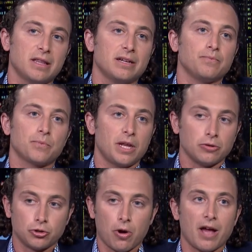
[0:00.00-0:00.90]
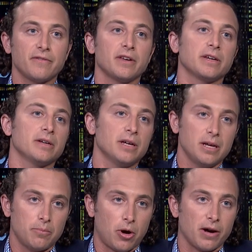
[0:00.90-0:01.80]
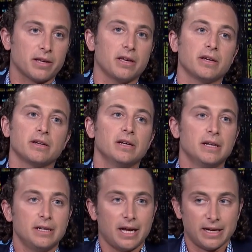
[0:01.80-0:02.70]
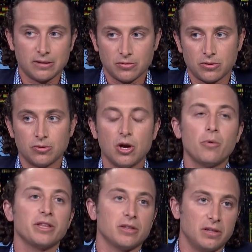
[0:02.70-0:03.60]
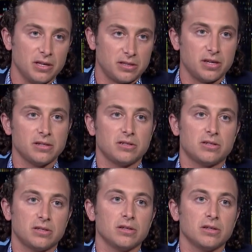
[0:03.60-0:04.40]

that, driving, parking, and going the distance